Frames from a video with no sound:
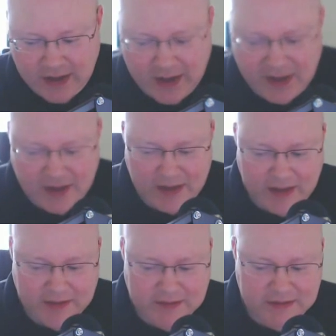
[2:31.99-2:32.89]

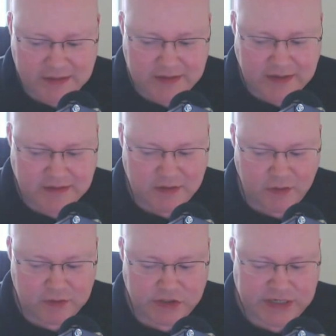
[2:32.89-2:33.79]
And these are
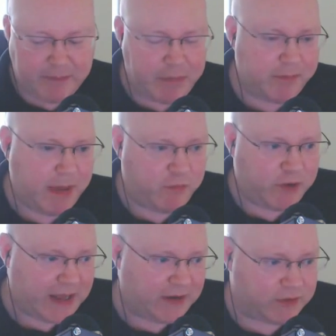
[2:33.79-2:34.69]
called shape
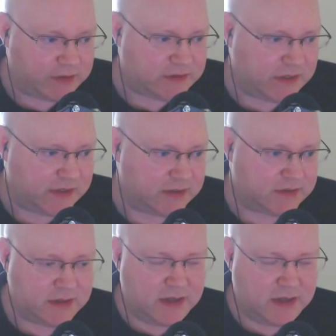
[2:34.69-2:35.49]
memory alloys. And